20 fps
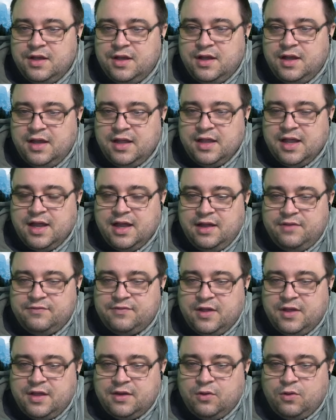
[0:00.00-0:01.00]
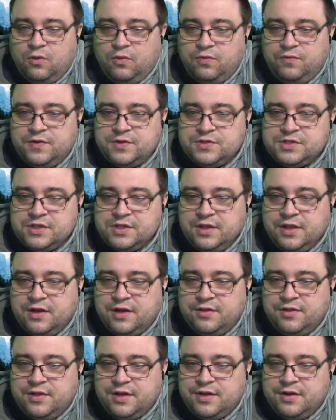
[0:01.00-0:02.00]
yeah, I've got goldfish in there
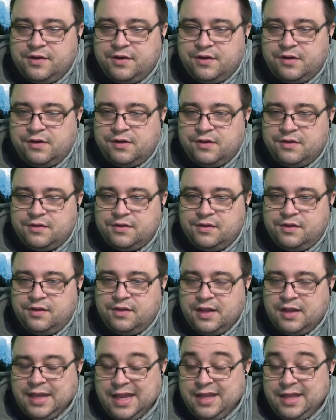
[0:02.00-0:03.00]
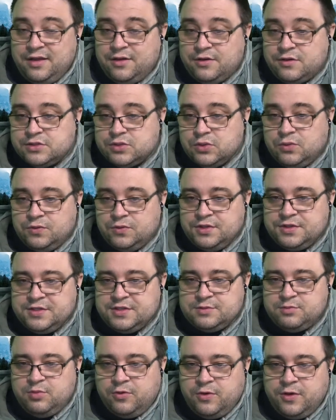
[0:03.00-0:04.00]
that are like 8 years old at this
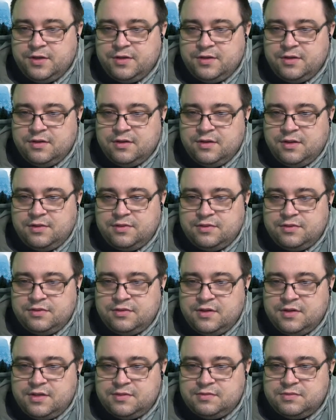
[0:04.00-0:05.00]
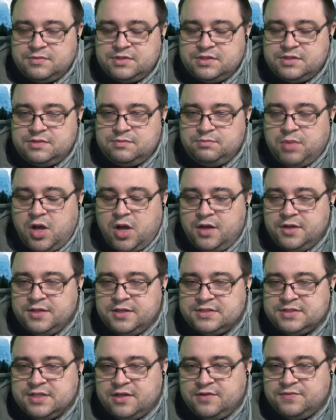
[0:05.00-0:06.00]
point. The pond
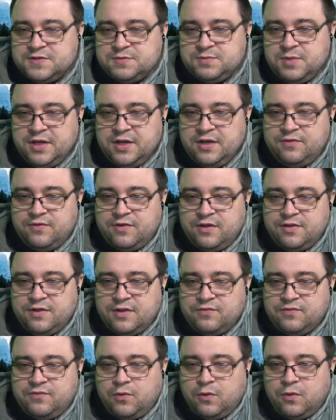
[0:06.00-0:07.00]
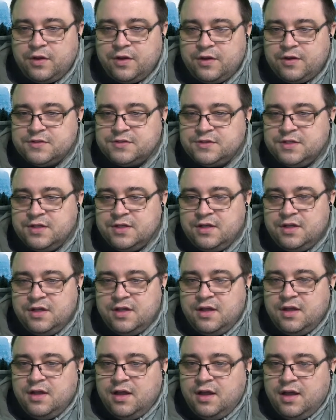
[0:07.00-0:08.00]
itself has been in for I think 4 years.
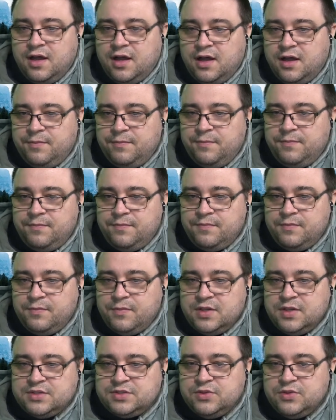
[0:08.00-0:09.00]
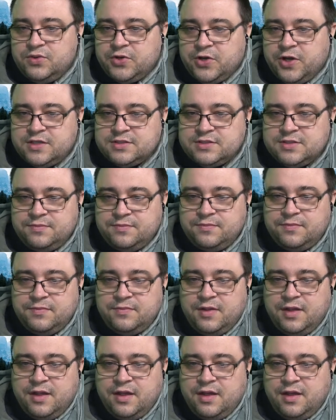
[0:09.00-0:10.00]
It's doing awesome,
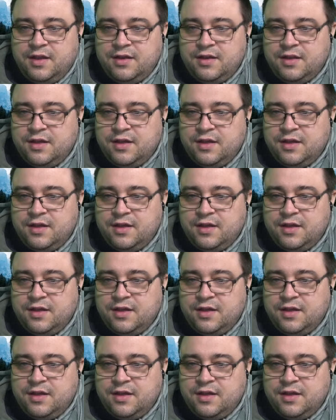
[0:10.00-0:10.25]
and